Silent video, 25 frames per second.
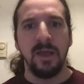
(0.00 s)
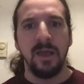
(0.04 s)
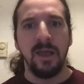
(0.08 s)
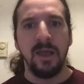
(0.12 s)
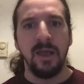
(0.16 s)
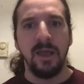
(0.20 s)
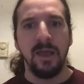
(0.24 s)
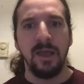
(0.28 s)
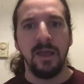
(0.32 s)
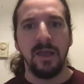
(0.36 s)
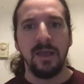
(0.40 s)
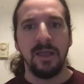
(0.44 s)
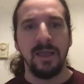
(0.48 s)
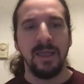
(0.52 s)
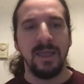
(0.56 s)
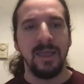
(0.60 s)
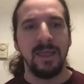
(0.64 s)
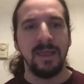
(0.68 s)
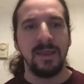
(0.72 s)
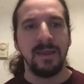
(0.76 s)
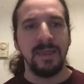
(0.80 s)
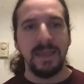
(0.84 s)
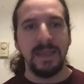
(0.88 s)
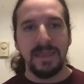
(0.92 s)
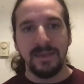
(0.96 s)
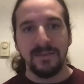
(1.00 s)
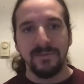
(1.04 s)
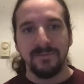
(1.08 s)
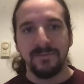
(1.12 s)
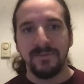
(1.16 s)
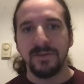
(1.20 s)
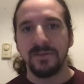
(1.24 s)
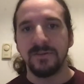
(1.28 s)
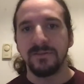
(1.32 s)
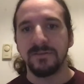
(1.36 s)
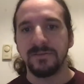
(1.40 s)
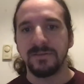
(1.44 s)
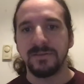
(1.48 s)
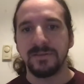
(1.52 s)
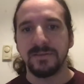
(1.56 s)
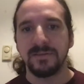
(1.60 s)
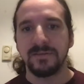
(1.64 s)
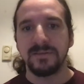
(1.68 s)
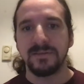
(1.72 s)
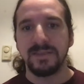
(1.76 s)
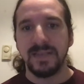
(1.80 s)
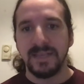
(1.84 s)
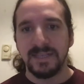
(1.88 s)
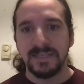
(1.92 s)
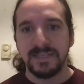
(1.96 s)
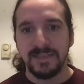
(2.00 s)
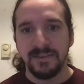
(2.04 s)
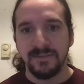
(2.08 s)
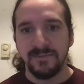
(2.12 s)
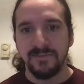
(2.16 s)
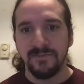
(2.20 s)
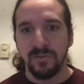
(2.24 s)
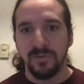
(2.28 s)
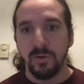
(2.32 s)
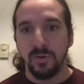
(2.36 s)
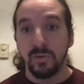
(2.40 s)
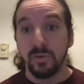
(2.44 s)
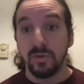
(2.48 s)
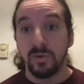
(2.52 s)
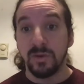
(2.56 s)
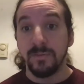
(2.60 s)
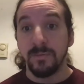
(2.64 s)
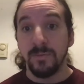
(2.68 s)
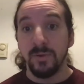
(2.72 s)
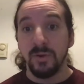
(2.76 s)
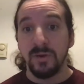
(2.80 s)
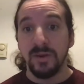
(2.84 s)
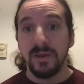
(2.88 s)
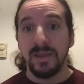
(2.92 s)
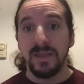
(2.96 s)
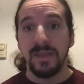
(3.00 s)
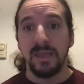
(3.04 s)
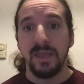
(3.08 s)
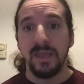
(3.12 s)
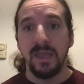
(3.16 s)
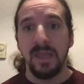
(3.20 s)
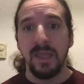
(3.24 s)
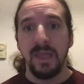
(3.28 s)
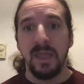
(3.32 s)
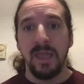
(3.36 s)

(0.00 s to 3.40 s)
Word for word: uh, and Eatonville's sense of local community,